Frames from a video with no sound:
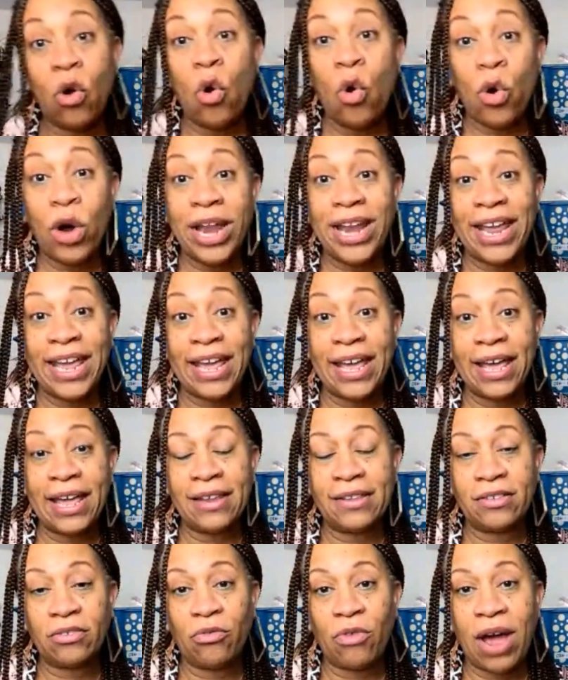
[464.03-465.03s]
on
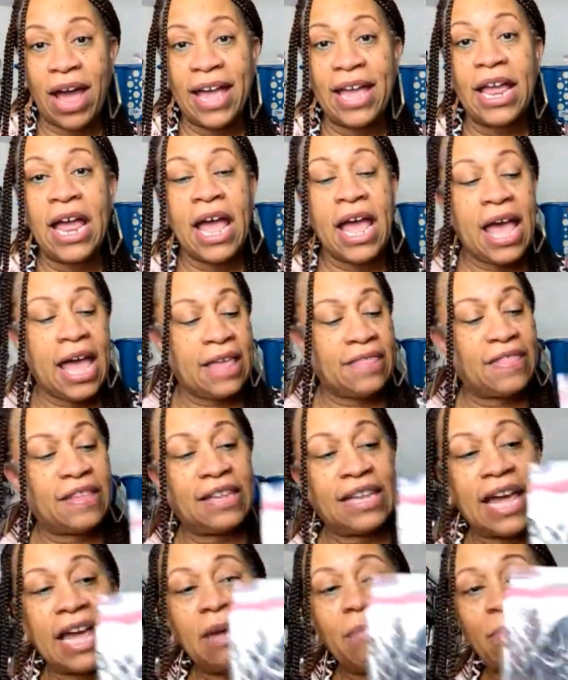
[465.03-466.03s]
it, right? The
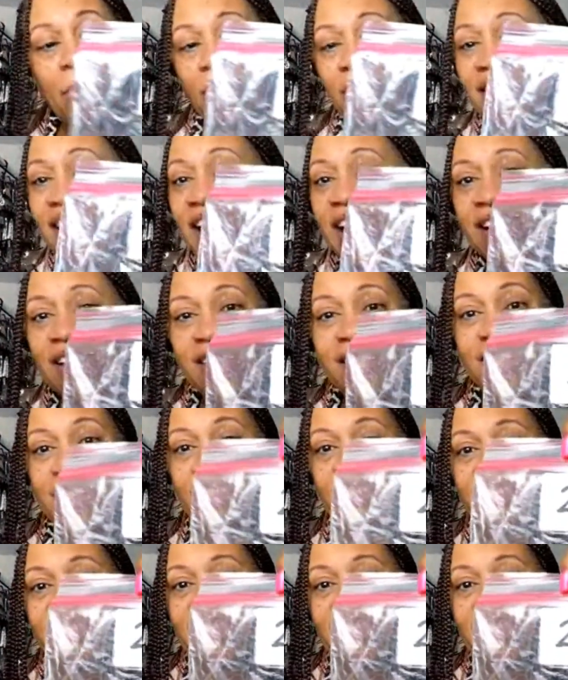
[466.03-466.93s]
labels I consider a